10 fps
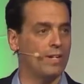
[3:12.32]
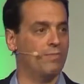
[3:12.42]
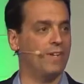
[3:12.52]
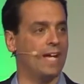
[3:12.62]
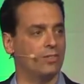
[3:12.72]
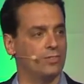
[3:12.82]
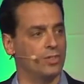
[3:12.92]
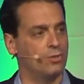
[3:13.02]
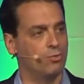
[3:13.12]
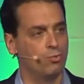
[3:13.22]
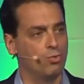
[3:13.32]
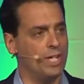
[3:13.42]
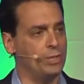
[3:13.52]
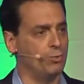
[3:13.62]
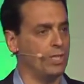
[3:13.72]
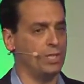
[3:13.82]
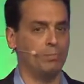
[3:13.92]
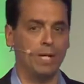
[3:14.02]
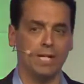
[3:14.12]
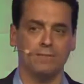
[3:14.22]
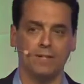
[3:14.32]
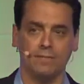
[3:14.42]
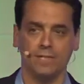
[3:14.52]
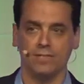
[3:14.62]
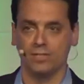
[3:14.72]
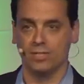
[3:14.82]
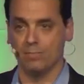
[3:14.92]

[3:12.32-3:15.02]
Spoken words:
in fact, there's a rich, rich body of evidence and